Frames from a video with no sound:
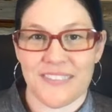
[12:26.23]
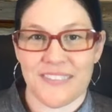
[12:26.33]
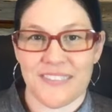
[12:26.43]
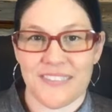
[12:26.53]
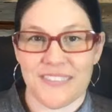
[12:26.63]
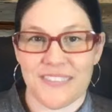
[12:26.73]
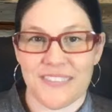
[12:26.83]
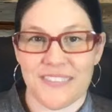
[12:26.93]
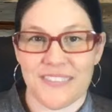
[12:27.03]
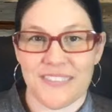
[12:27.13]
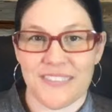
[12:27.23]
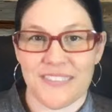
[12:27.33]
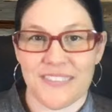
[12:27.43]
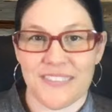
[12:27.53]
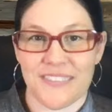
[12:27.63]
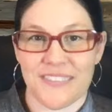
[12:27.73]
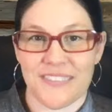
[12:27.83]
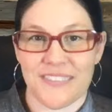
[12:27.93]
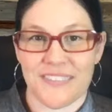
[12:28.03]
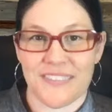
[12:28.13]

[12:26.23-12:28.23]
the link, as always, you can head out